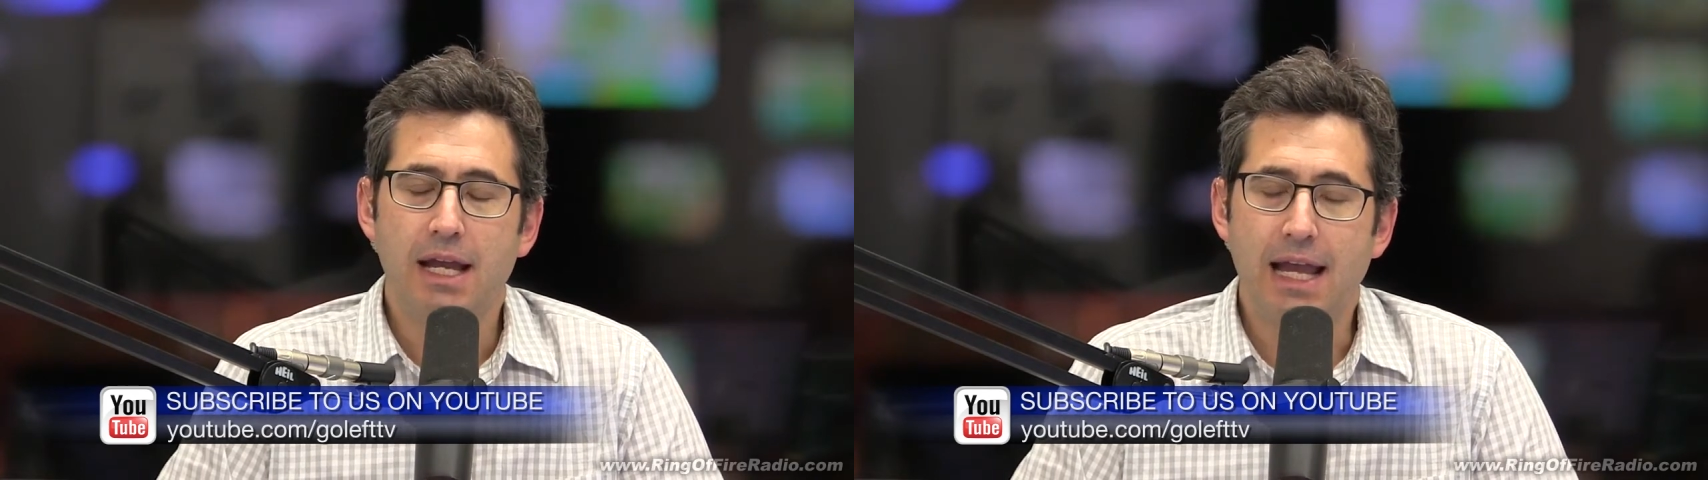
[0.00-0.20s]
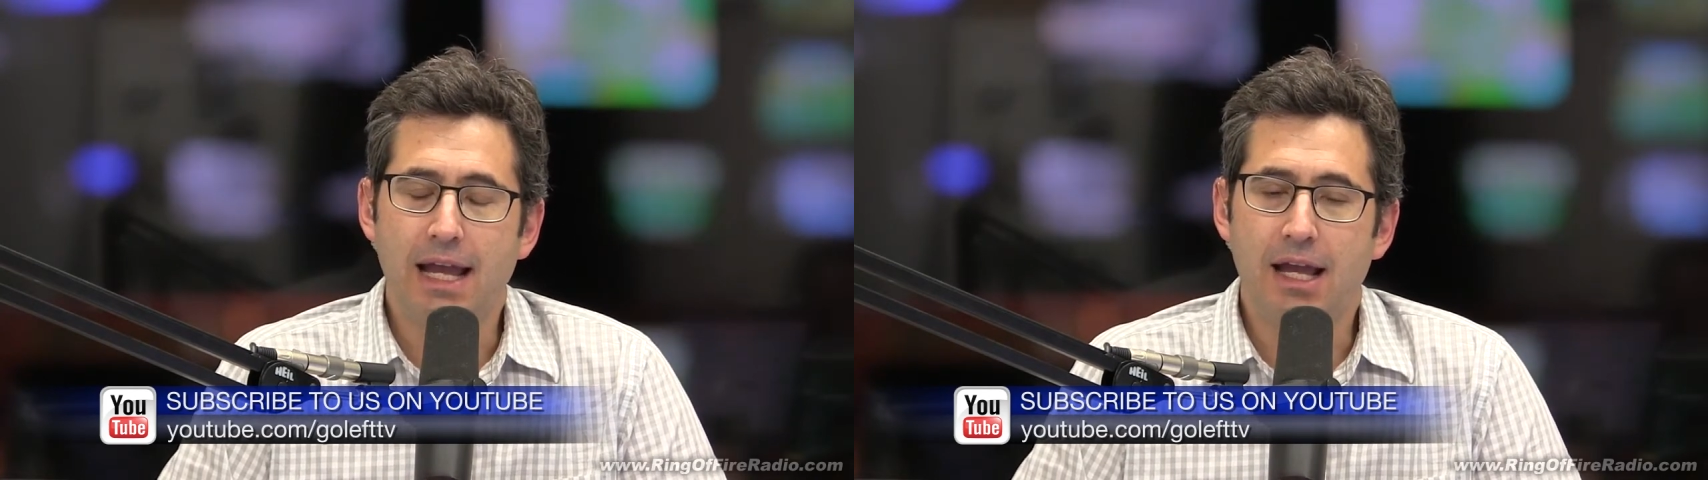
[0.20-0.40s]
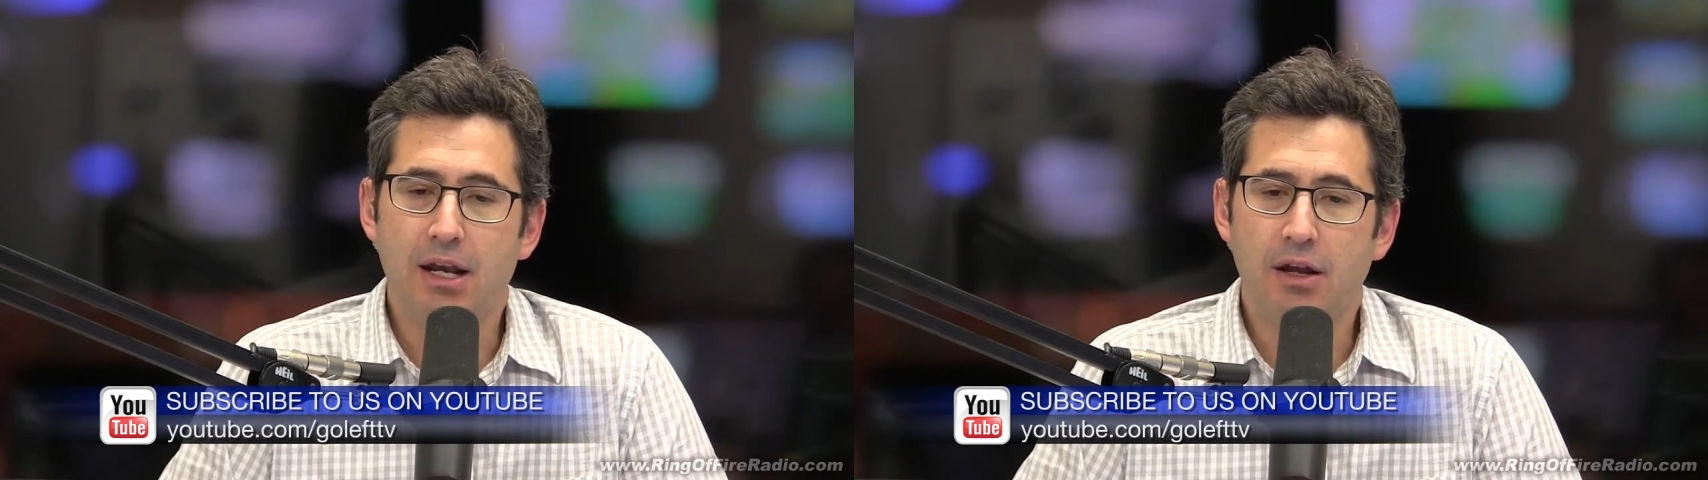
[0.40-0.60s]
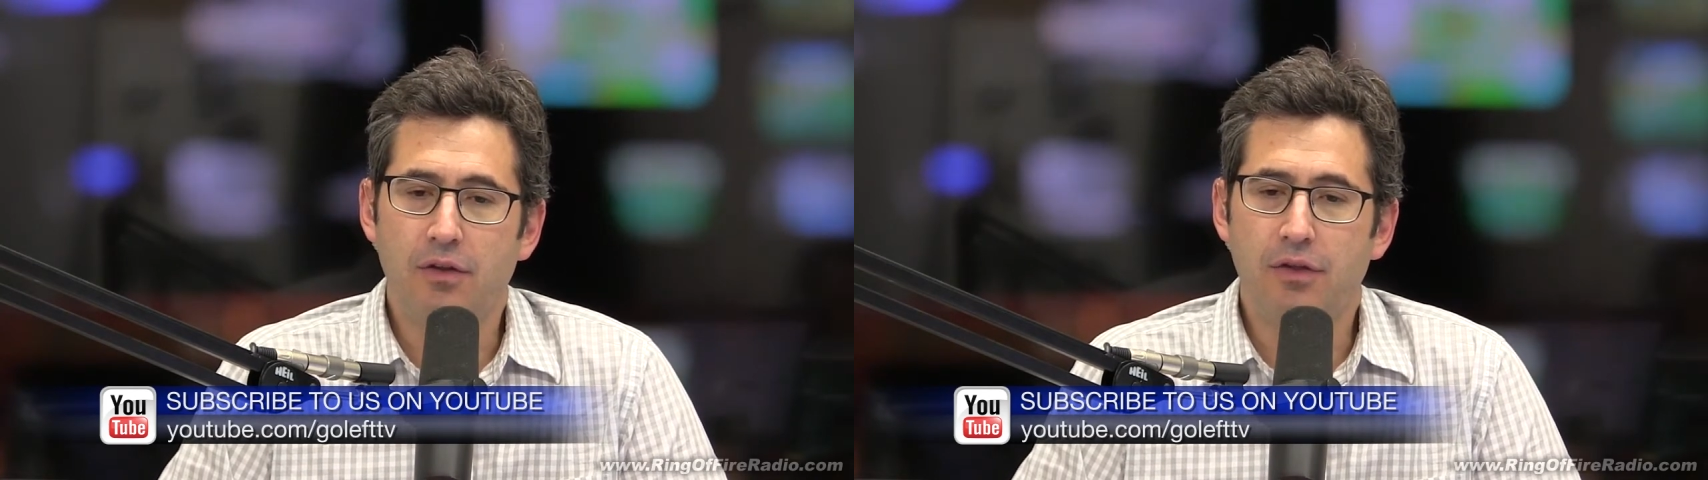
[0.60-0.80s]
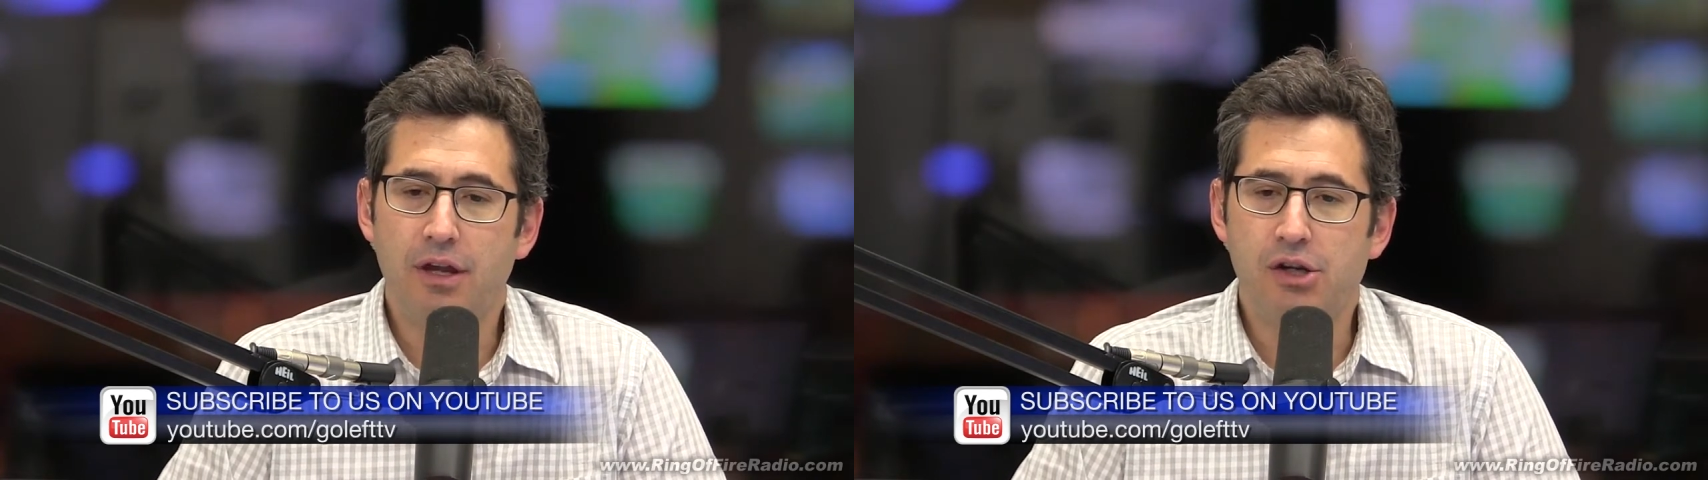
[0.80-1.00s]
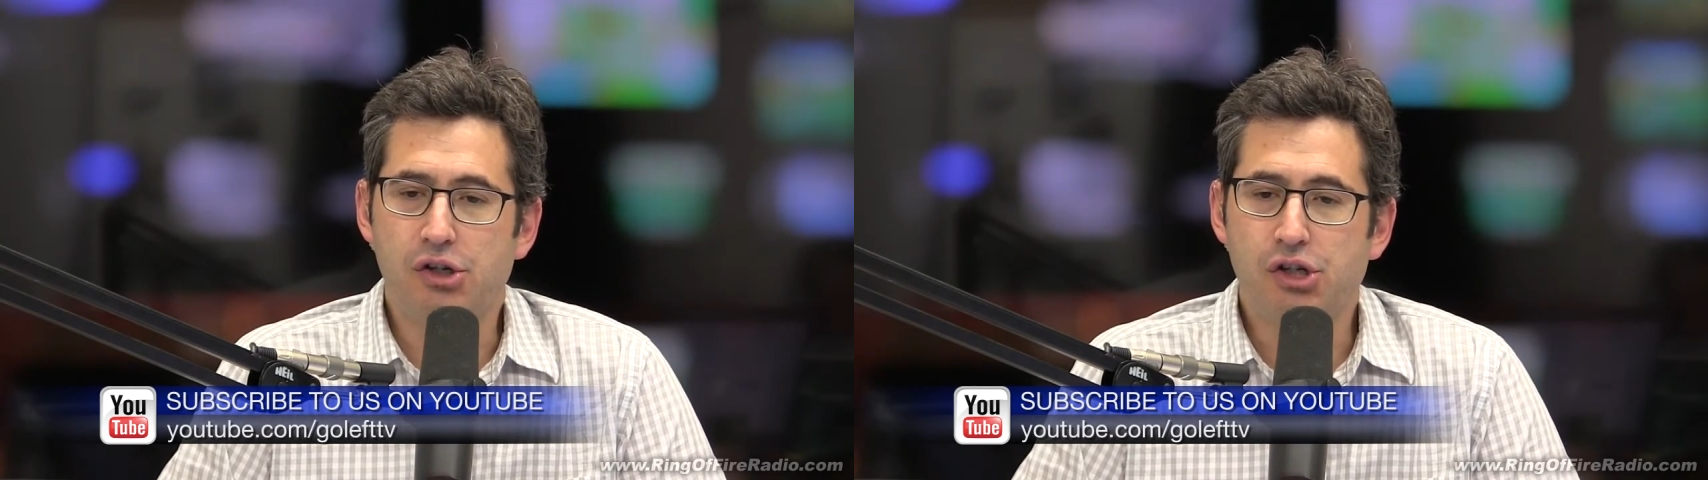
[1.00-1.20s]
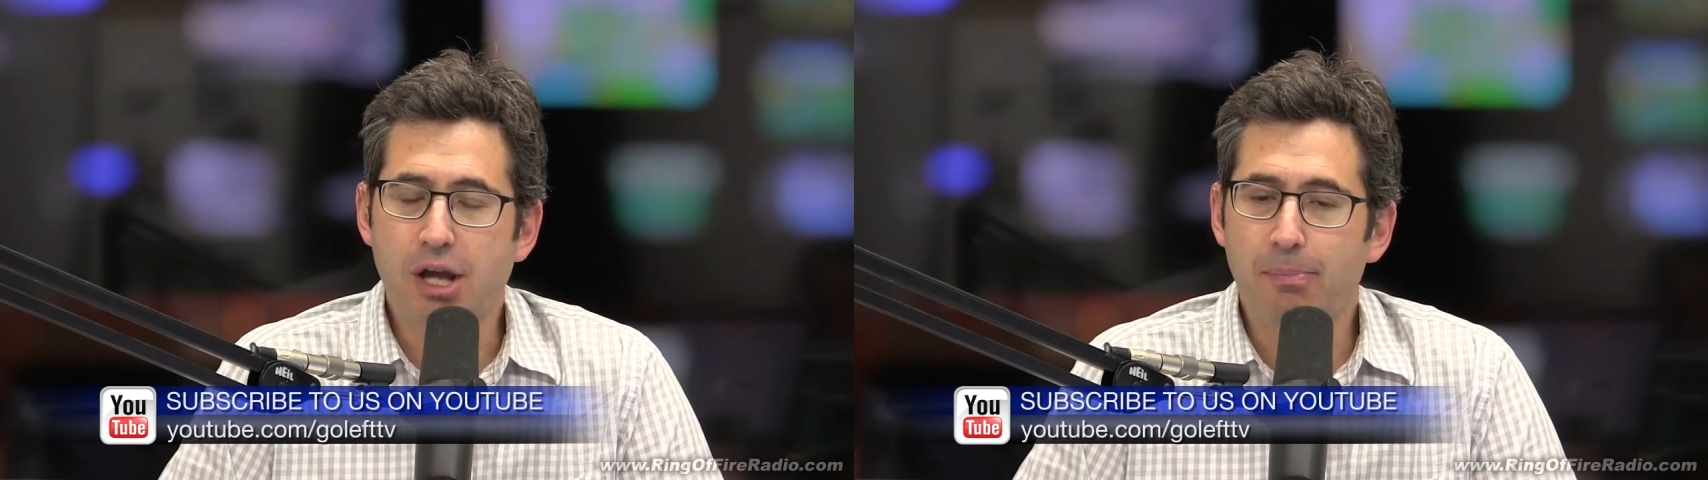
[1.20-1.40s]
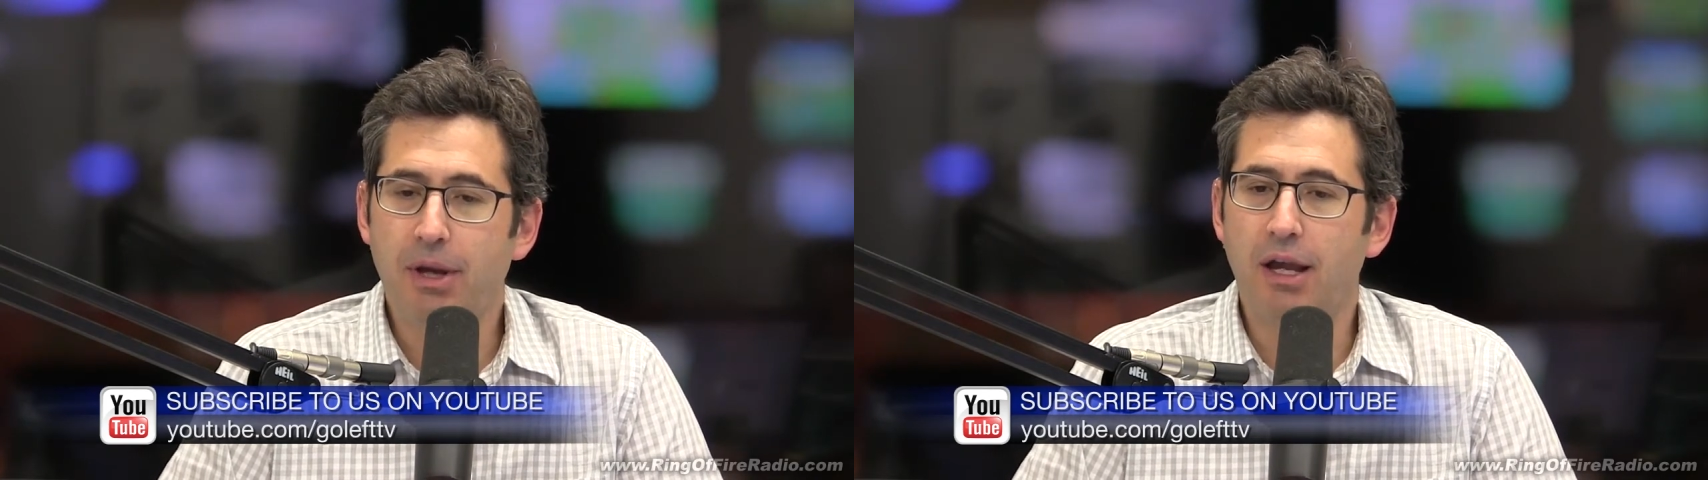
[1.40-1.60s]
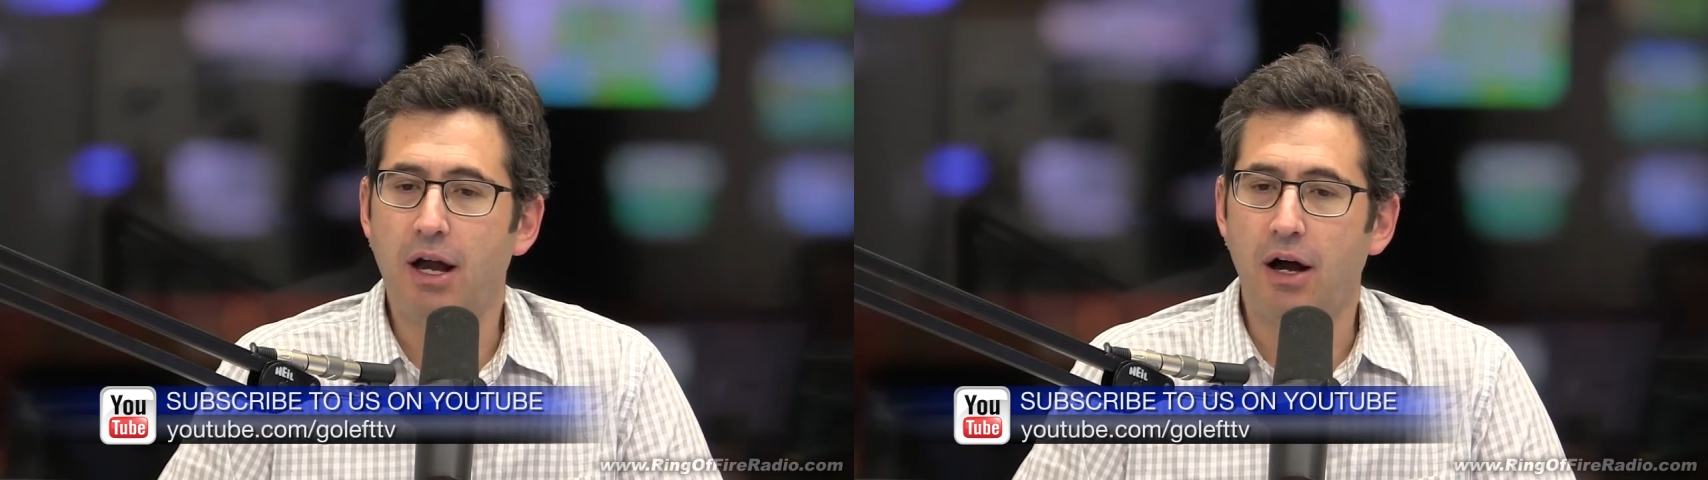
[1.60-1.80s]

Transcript: in the shipping